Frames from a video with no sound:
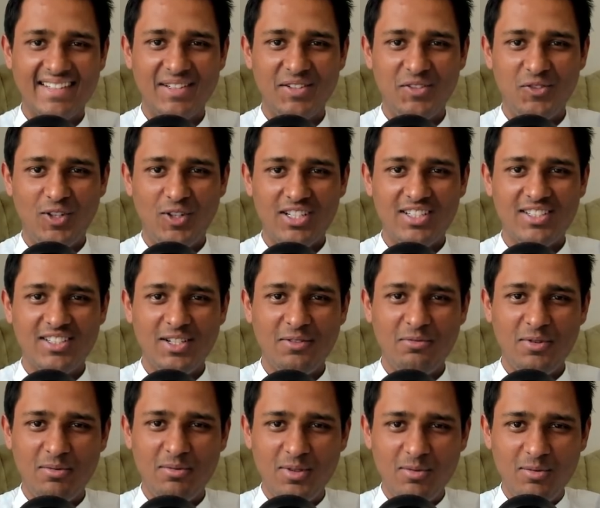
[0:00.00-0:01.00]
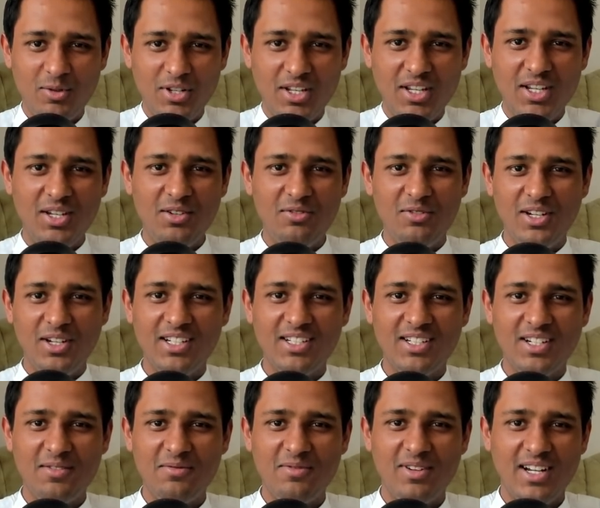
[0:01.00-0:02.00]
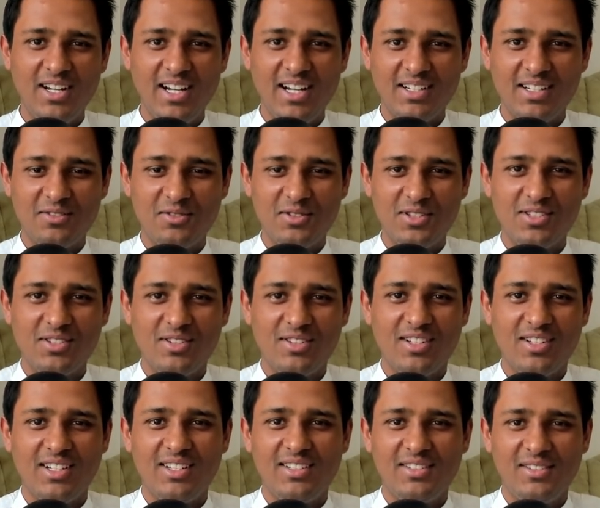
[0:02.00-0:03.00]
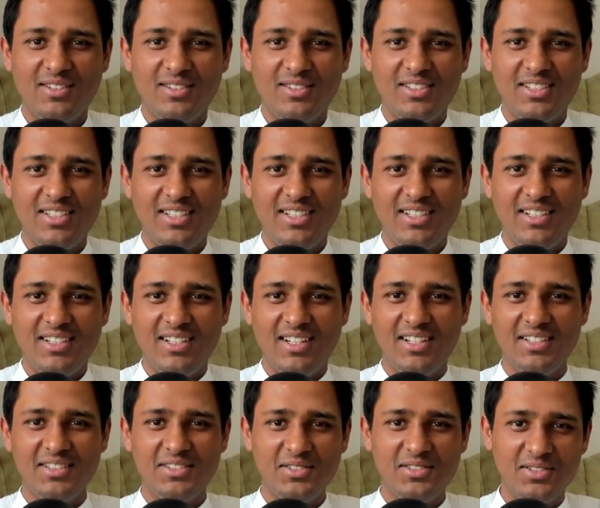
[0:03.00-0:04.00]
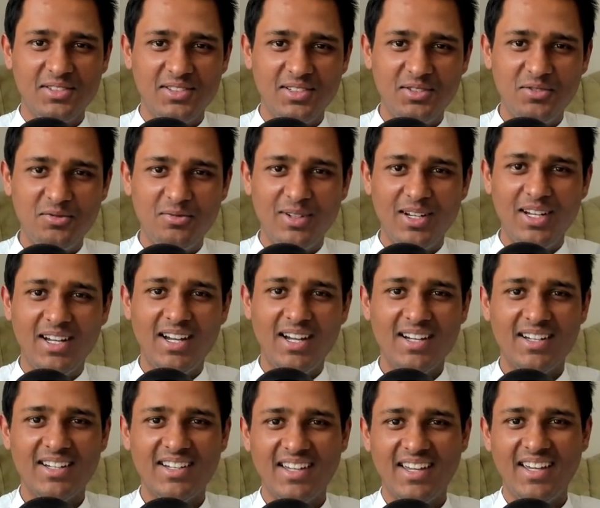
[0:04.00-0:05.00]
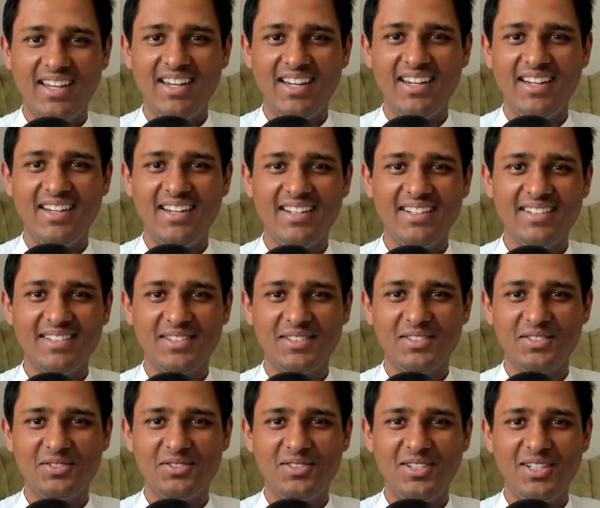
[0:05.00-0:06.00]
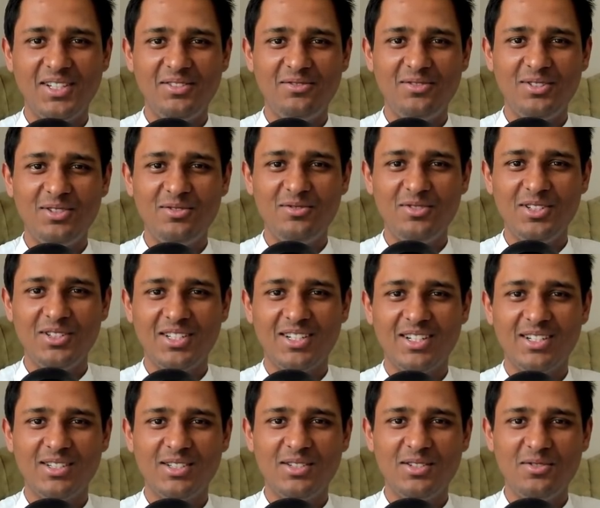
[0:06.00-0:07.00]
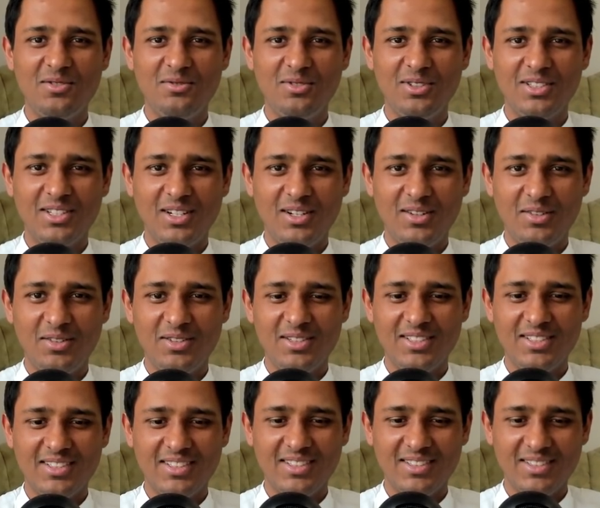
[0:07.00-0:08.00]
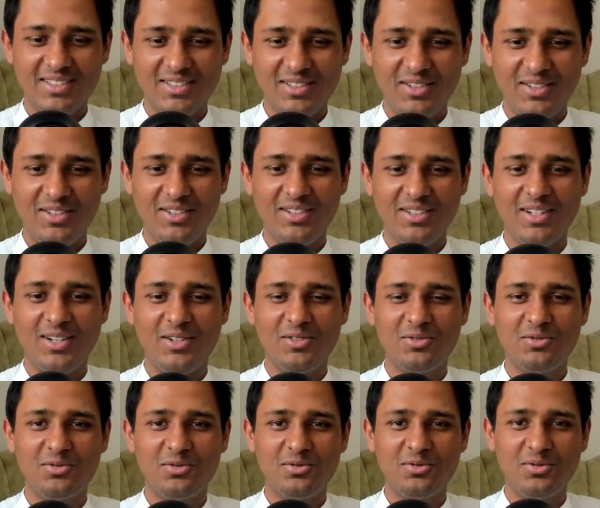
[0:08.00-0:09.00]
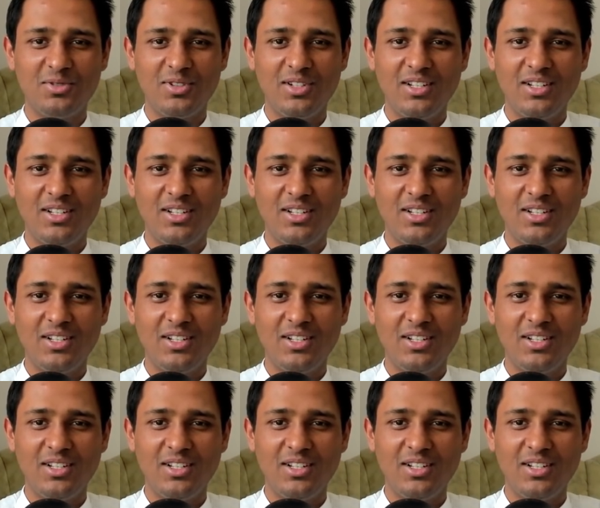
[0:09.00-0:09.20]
What's up everybody, welcome back to Exotic Astrology. Nice to see you back again. So today we will continue with our discussion on how to